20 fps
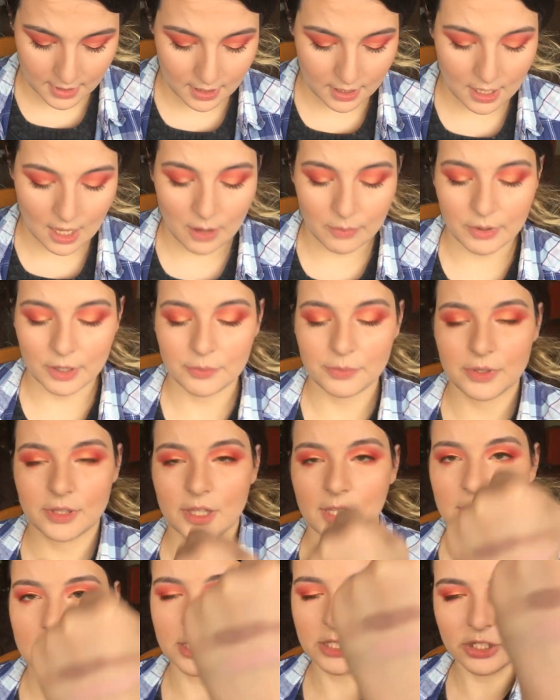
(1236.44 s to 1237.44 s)
yeah, maybe
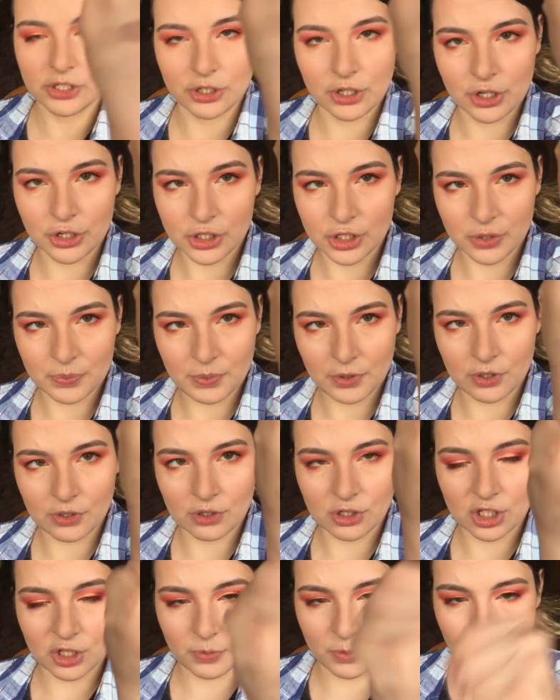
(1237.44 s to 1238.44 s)
these two are
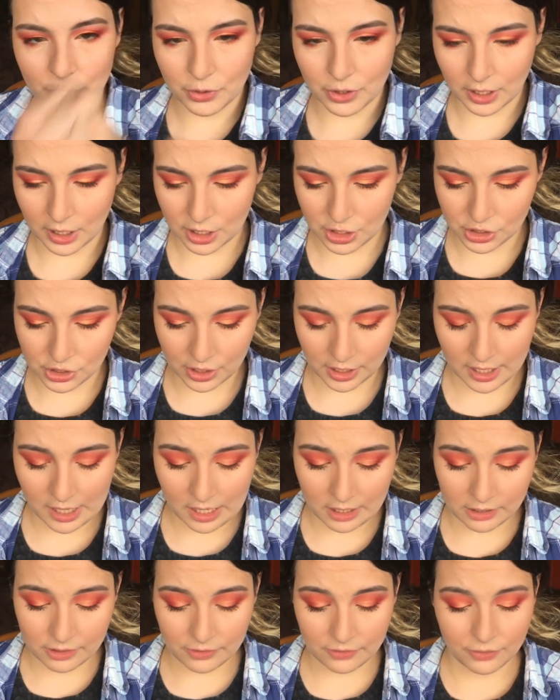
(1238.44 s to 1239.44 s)
supposed to be working
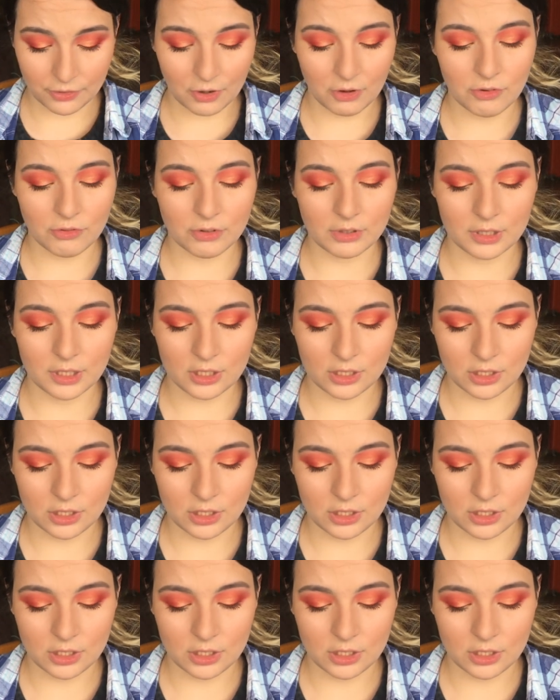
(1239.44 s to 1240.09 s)
together for a really